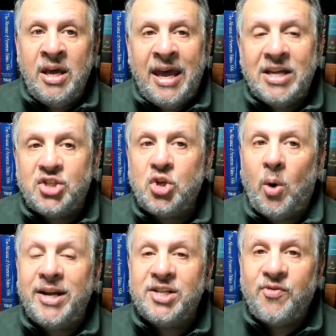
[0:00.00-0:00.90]
And so
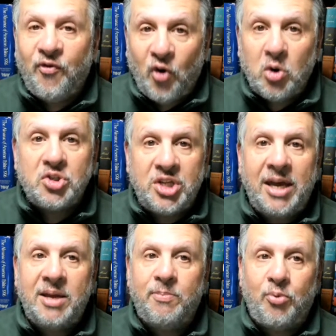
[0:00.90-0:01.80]
on his first
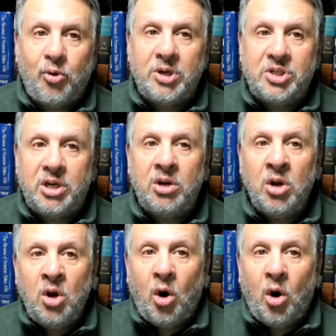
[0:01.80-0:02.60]
day in prison,